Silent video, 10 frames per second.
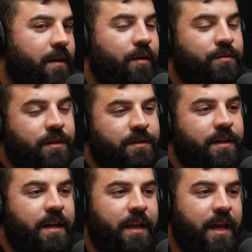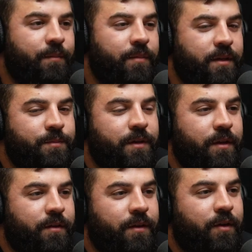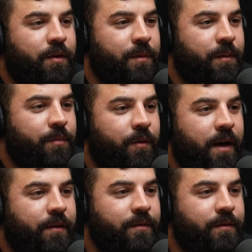I was going to say a name, but he's been known to call people out